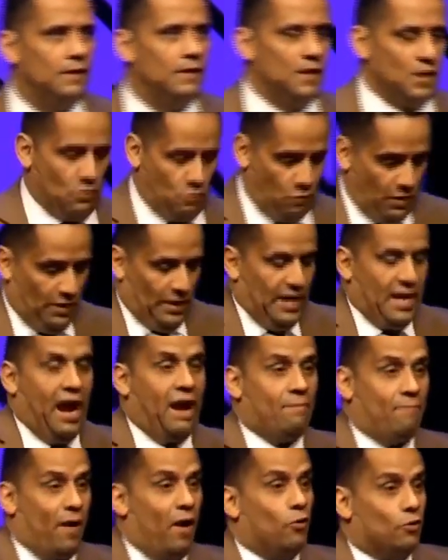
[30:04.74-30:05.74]
We're in our
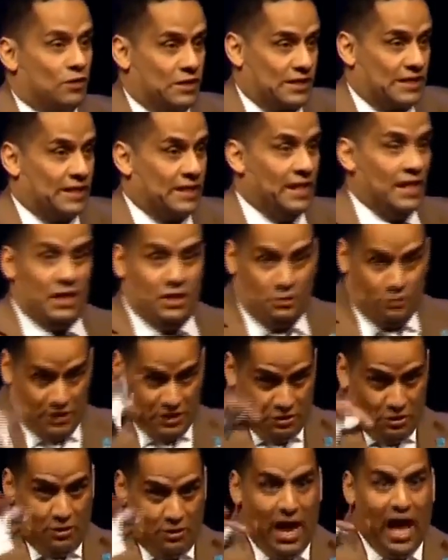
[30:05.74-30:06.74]
boats. You're in
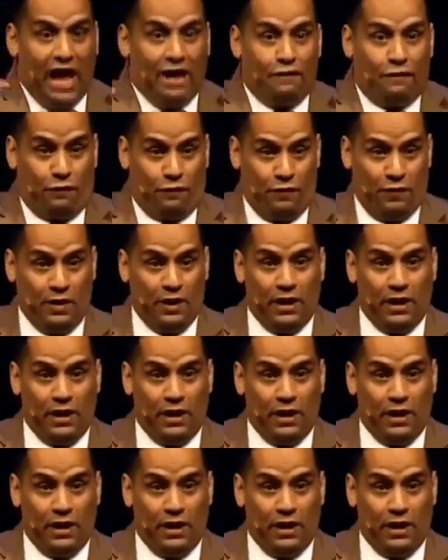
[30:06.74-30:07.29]
your life